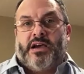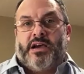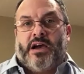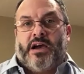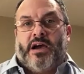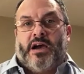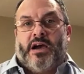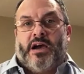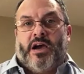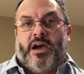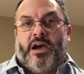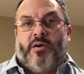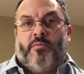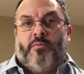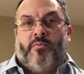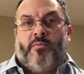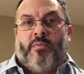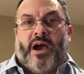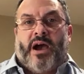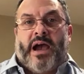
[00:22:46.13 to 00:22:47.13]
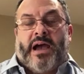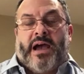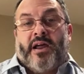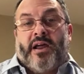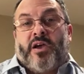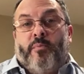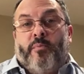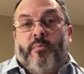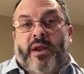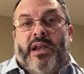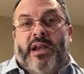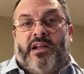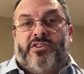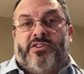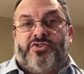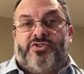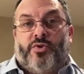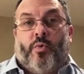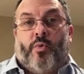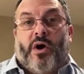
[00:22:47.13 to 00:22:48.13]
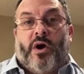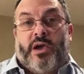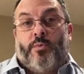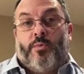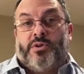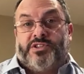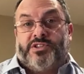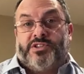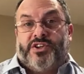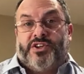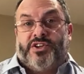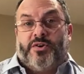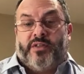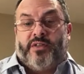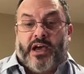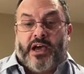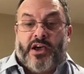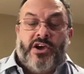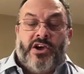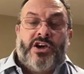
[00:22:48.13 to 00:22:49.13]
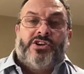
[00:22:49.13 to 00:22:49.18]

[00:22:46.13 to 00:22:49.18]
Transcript: And I completely understood why he wanted to do that,